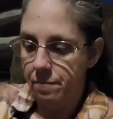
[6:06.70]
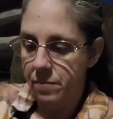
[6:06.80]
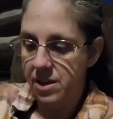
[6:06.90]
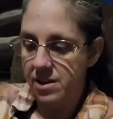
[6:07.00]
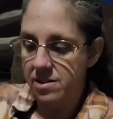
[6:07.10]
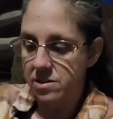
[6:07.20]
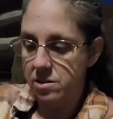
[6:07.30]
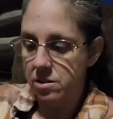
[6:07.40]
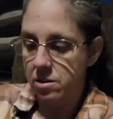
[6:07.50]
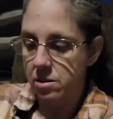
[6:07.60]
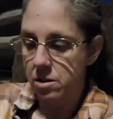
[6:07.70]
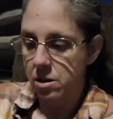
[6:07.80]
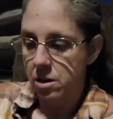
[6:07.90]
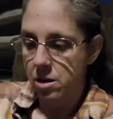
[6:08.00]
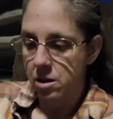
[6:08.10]
these,
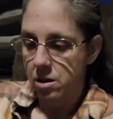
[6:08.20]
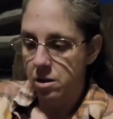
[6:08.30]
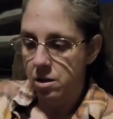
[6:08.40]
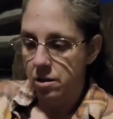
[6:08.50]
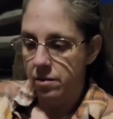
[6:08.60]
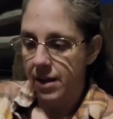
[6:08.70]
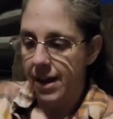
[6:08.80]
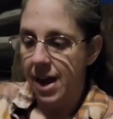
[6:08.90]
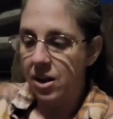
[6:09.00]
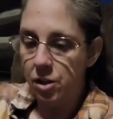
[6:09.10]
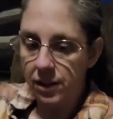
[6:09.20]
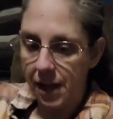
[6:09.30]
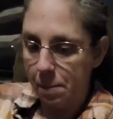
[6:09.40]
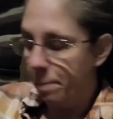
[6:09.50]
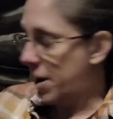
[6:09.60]
they kind of look like